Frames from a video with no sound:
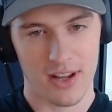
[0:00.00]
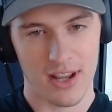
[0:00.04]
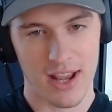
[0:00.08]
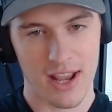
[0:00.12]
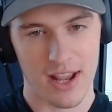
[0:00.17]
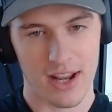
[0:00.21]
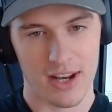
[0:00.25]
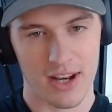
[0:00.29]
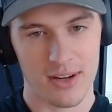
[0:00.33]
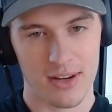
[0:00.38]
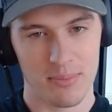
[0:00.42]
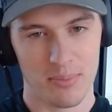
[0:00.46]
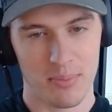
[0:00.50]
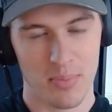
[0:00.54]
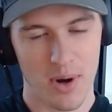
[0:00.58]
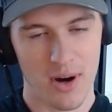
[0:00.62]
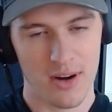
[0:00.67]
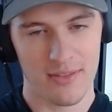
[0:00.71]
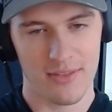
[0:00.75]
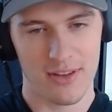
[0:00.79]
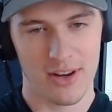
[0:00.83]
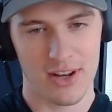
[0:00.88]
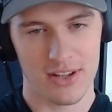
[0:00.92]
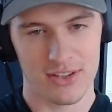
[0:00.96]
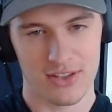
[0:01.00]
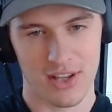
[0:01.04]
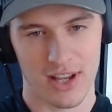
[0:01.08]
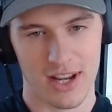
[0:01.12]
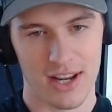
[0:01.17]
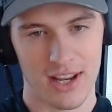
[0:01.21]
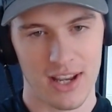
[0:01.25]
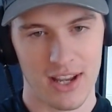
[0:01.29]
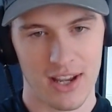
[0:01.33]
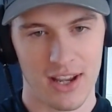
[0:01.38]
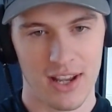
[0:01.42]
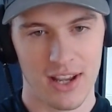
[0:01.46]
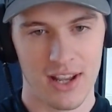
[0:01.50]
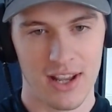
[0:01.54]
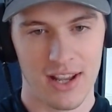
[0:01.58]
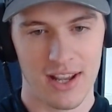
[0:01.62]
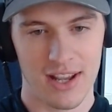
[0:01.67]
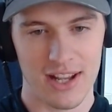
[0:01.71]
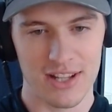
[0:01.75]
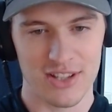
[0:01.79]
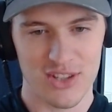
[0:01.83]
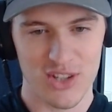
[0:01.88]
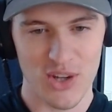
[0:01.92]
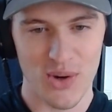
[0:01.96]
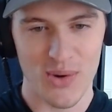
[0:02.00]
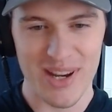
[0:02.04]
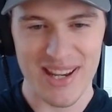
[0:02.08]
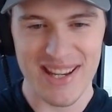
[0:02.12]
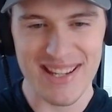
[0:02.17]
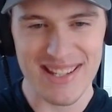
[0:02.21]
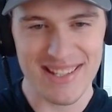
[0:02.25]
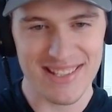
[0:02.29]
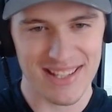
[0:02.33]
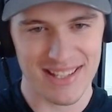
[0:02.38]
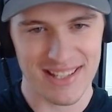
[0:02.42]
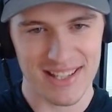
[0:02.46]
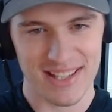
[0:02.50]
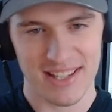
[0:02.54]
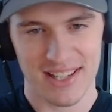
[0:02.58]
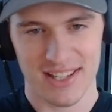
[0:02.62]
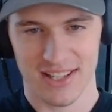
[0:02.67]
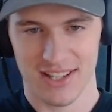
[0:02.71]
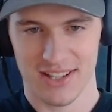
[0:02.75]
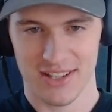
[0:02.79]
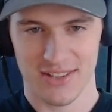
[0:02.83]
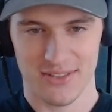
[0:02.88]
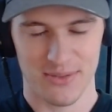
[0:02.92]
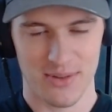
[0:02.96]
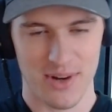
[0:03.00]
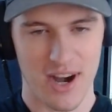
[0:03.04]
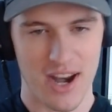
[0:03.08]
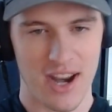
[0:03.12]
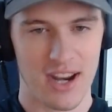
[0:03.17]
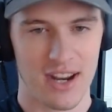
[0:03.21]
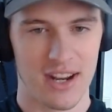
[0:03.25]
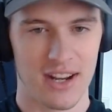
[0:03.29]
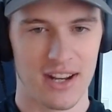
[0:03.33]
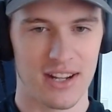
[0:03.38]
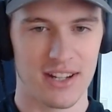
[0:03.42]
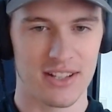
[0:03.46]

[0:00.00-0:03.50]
And part of it is like, it's so easy, right?